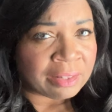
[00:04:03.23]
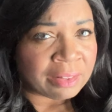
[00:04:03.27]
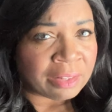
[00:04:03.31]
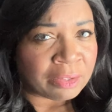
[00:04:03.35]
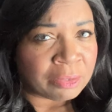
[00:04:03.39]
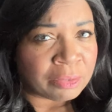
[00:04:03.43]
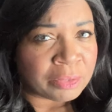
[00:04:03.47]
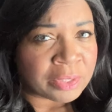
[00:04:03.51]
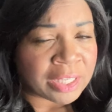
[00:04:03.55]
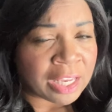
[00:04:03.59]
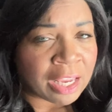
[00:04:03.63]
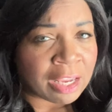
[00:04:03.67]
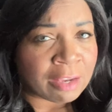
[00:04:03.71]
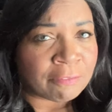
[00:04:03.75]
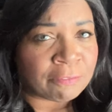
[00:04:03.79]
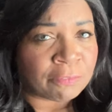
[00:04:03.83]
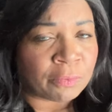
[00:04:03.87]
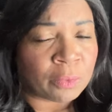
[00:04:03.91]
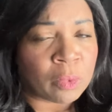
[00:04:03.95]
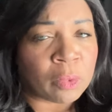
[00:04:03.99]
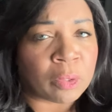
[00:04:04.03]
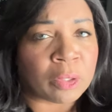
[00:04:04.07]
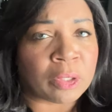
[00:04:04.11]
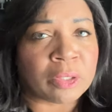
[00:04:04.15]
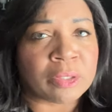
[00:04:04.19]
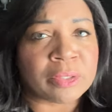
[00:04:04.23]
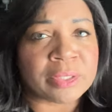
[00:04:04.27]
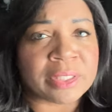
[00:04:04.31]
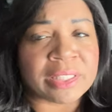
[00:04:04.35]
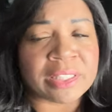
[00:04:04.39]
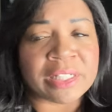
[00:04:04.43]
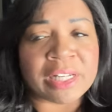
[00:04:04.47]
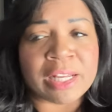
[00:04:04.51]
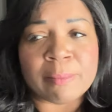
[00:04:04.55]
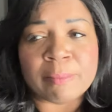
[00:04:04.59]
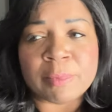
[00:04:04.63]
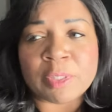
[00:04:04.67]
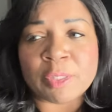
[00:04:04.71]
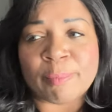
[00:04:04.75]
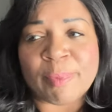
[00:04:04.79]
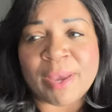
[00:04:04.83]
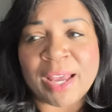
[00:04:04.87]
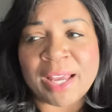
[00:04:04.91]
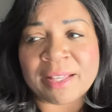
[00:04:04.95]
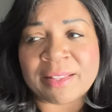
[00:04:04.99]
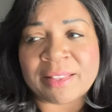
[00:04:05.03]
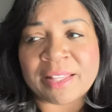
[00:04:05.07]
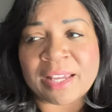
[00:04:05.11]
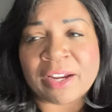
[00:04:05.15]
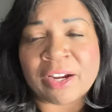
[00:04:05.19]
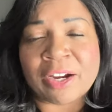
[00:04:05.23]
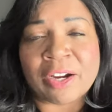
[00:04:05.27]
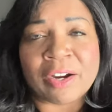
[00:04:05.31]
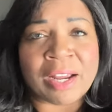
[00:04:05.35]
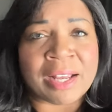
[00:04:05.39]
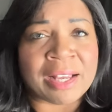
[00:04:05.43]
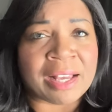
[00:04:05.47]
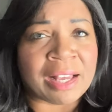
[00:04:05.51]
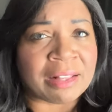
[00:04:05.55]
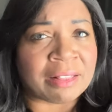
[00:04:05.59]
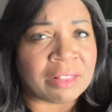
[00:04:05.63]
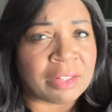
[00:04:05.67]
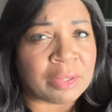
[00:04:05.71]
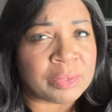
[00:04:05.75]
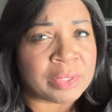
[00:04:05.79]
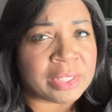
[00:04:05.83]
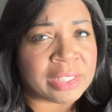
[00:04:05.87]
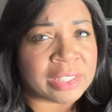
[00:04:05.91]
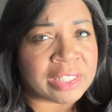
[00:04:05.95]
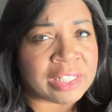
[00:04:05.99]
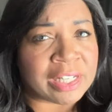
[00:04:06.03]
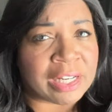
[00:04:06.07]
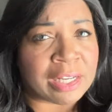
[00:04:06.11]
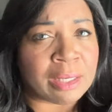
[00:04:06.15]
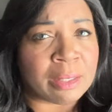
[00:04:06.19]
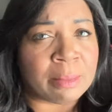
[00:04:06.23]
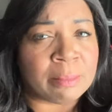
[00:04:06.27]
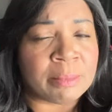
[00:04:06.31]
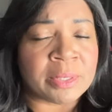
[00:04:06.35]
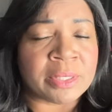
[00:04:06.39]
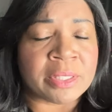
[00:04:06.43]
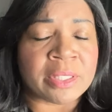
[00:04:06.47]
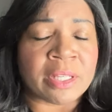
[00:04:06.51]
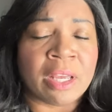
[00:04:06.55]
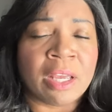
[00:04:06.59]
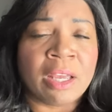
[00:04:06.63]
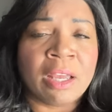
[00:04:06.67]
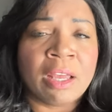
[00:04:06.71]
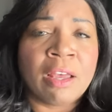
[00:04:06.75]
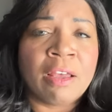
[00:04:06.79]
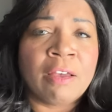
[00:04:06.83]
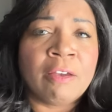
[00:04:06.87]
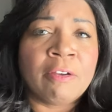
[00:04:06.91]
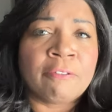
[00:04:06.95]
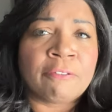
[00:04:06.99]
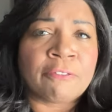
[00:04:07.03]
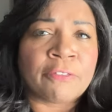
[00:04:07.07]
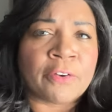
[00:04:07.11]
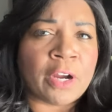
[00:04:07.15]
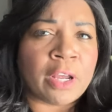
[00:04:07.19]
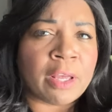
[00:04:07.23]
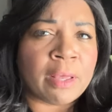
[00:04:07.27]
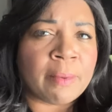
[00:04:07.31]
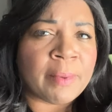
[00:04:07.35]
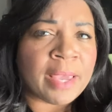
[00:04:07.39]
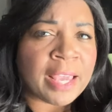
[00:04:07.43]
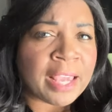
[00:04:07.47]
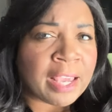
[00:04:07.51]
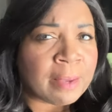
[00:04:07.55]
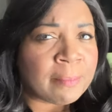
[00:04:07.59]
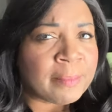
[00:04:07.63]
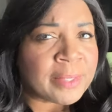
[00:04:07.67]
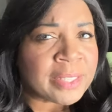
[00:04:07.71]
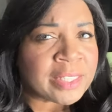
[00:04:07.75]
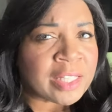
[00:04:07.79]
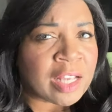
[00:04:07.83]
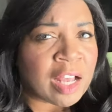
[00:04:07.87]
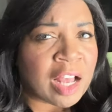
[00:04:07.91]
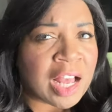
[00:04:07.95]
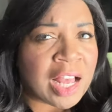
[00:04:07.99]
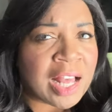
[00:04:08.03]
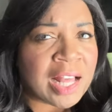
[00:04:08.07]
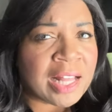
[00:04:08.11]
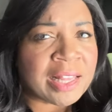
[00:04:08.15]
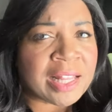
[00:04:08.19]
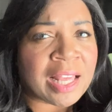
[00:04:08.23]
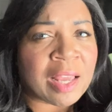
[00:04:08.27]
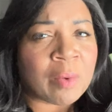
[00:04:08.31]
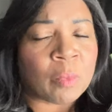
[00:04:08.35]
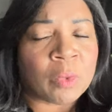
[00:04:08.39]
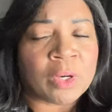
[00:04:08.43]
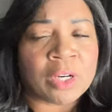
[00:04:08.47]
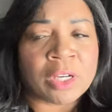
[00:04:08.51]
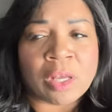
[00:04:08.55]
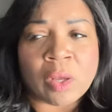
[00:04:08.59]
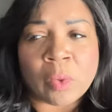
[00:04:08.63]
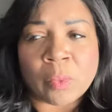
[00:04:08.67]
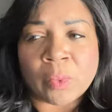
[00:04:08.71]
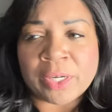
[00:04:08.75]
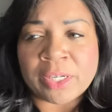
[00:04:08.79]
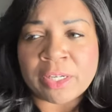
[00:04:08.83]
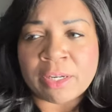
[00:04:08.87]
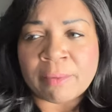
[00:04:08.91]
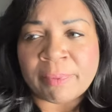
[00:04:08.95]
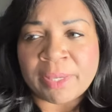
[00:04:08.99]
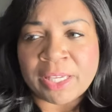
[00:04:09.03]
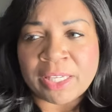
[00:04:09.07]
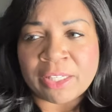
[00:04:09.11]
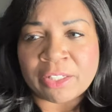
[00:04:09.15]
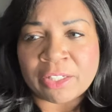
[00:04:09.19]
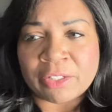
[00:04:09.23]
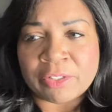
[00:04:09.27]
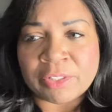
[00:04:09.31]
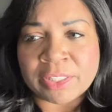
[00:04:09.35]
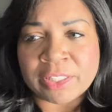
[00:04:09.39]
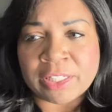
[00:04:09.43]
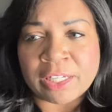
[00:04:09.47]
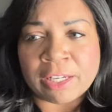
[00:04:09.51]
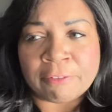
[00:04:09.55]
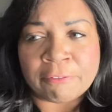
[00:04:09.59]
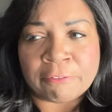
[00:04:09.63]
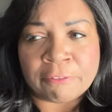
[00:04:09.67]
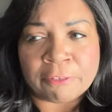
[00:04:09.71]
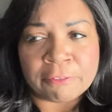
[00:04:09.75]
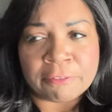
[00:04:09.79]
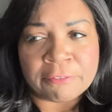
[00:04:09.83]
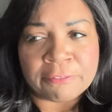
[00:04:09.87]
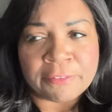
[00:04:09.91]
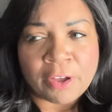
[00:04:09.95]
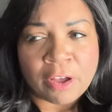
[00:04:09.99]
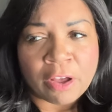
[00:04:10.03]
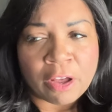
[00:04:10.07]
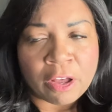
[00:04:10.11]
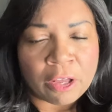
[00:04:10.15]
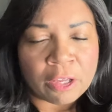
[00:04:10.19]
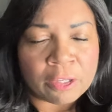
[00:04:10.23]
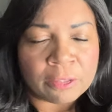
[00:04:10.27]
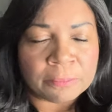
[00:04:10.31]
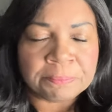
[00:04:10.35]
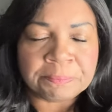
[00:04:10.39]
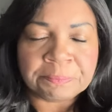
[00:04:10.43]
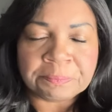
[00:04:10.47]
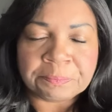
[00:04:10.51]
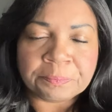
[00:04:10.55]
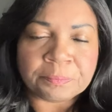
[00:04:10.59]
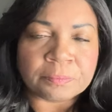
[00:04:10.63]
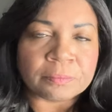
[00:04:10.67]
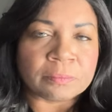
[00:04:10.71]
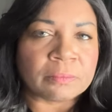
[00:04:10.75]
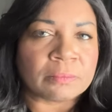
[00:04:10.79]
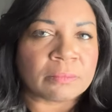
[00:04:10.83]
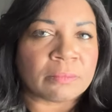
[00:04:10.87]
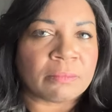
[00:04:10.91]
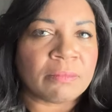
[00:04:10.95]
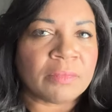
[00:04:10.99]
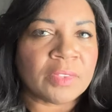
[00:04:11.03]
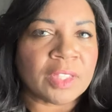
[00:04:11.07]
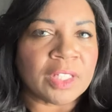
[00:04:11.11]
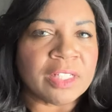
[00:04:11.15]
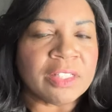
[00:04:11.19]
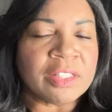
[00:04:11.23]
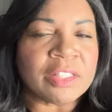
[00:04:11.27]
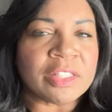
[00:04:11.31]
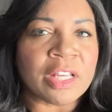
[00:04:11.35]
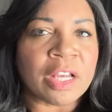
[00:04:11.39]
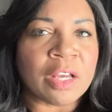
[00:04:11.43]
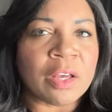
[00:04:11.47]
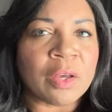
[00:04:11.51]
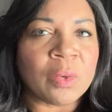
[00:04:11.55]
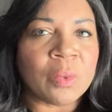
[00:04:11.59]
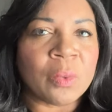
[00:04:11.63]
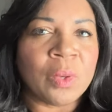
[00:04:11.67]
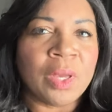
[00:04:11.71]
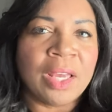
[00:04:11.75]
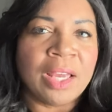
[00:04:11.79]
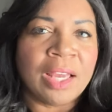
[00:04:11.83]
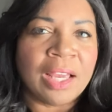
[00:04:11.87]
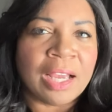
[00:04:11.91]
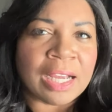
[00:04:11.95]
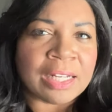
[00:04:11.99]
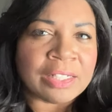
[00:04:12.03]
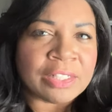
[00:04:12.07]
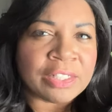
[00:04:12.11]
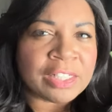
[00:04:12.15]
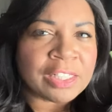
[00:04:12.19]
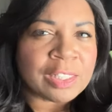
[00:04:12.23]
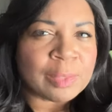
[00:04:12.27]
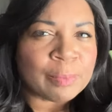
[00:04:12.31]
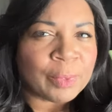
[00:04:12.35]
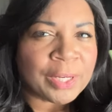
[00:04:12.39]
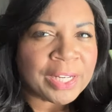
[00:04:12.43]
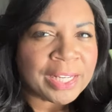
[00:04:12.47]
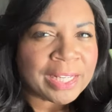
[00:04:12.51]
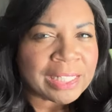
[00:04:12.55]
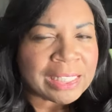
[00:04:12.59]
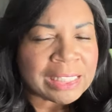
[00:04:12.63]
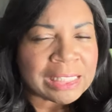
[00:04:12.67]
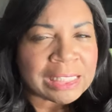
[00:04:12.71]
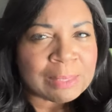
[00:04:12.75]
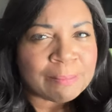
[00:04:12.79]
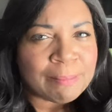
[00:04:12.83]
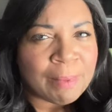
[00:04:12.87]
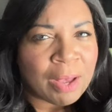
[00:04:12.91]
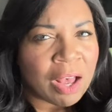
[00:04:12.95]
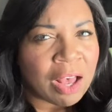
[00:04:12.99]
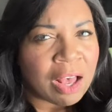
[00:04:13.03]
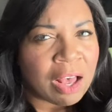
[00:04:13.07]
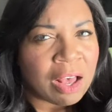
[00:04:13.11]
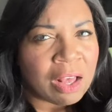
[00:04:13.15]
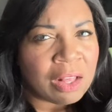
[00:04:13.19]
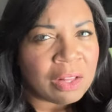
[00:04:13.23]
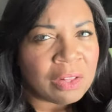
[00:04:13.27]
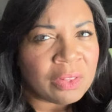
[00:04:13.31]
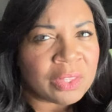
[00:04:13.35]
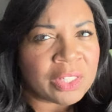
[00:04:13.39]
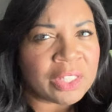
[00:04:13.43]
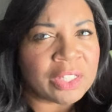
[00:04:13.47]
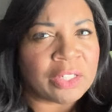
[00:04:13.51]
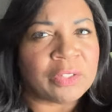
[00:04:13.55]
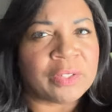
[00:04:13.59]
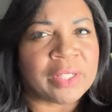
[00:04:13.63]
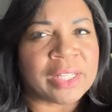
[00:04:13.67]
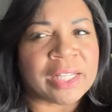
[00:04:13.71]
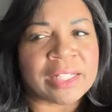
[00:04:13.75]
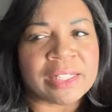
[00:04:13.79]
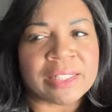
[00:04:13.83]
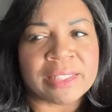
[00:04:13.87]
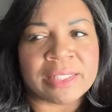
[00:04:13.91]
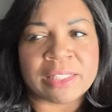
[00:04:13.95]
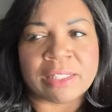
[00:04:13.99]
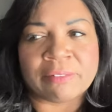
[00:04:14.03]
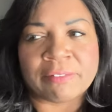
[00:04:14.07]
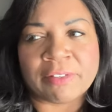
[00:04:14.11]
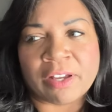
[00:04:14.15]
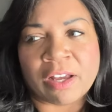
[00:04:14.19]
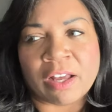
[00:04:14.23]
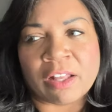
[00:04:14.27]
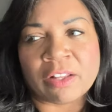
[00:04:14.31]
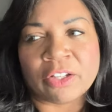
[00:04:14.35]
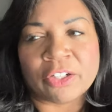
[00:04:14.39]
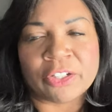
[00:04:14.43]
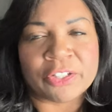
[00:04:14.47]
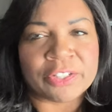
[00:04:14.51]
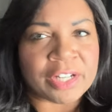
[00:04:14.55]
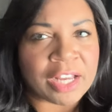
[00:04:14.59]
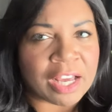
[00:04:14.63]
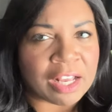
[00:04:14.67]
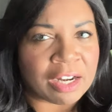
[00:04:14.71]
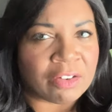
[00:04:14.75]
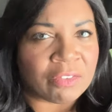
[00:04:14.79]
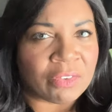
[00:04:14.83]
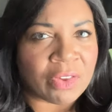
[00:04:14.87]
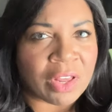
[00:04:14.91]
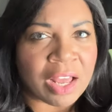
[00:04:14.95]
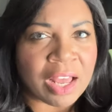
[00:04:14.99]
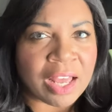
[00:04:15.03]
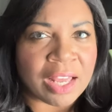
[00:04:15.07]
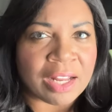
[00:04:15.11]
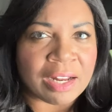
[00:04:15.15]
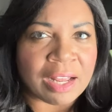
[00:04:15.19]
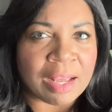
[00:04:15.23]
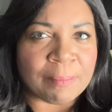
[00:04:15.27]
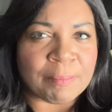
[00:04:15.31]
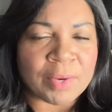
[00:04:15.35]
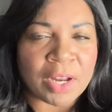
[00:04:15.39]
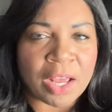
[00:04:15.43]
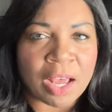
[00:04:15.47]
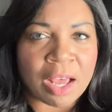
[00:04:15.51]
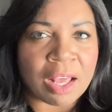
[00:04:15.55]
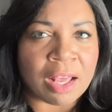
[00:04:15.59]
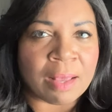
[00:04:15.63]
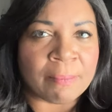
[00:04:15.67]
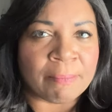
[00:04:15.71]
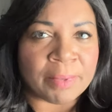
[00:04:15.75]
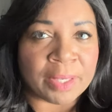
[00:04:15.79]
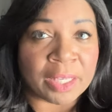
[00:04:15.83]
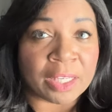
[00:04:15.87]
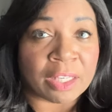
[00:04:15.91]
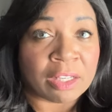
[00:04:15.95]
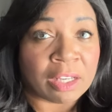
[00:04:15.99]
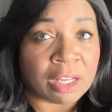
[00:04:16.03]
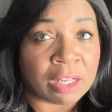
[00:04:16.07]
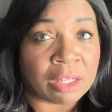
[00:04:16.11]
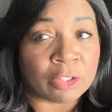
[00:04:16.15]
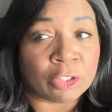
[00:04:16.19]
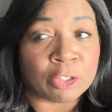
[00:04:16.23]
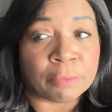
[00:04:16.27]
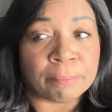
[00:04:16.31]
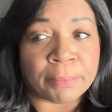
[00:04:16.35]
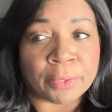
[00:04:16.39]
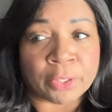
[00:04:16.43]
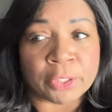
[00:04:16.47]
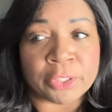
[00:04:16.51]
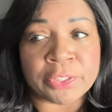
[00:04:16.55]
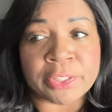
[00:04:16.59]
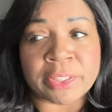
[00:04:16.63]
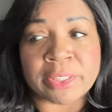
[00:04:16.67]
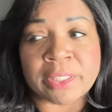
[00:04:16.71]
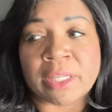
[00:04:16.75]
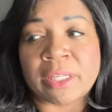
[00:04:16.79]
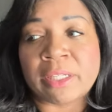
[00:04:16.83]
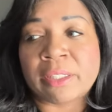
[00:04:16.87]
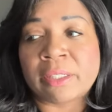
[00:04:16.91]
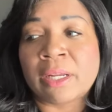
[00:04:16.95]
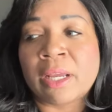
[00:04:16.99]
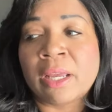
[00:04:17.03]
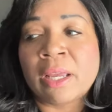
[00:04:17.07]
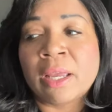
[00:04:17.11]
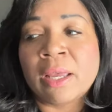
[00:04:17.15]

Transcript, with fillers: those afloral stems back there. I got those stems from Amazon that we're going to be using for fall. So I just bring in small little hints of color, not a lot. I'm not a big color person.